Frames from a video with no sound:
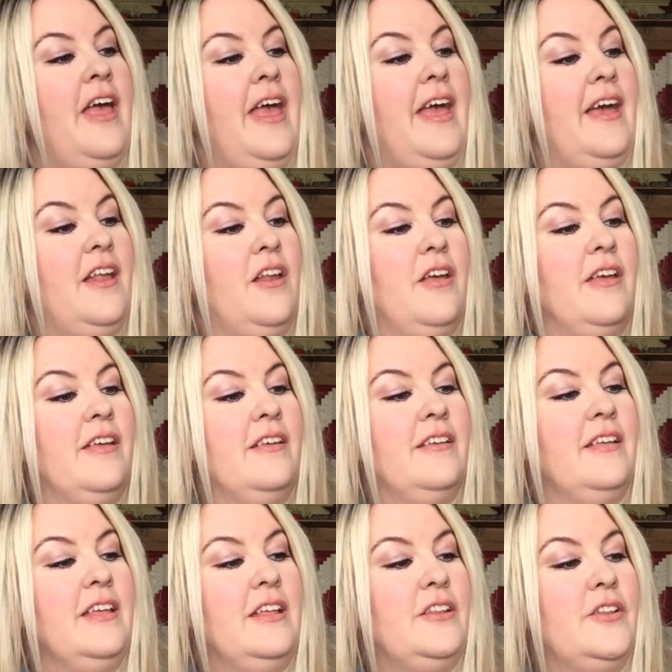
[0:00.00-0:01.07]
and
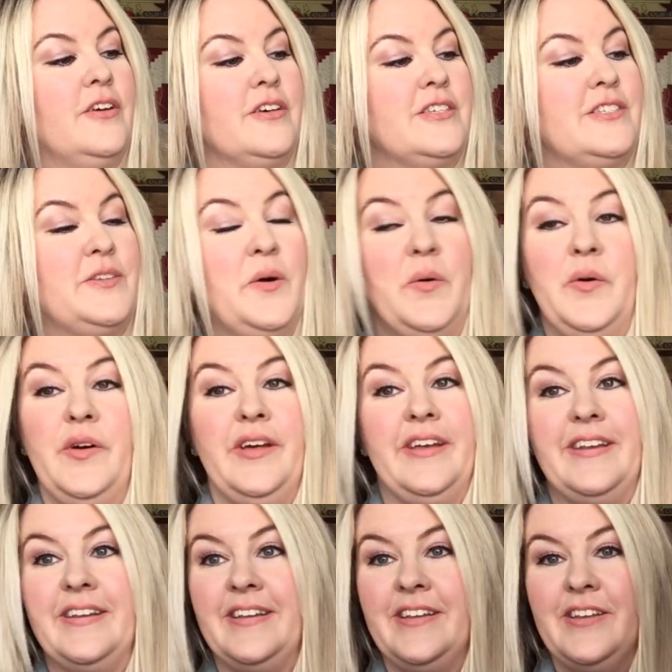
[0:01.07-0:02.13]
it looks so good.